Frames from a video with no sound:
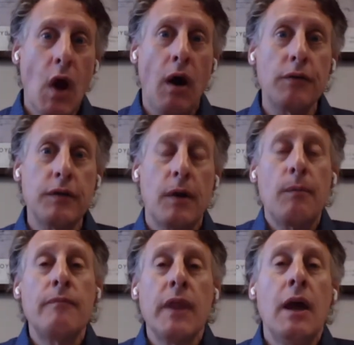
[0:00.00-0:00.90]

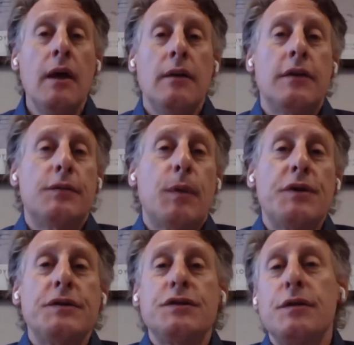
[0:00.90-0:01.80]
Also, this
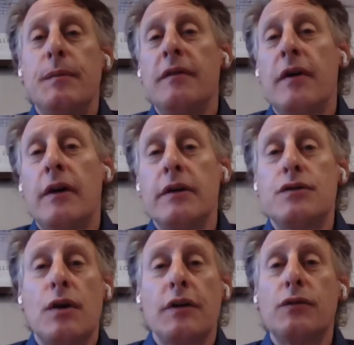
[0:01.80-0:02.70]
person should be very
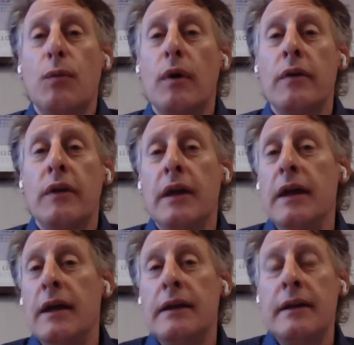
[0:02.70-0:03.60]

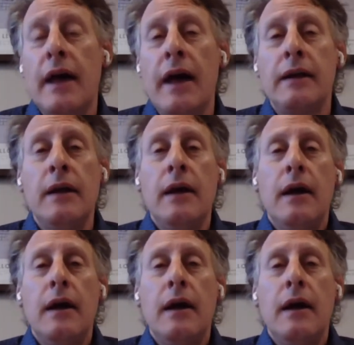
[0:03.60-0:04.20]
trustworthy in that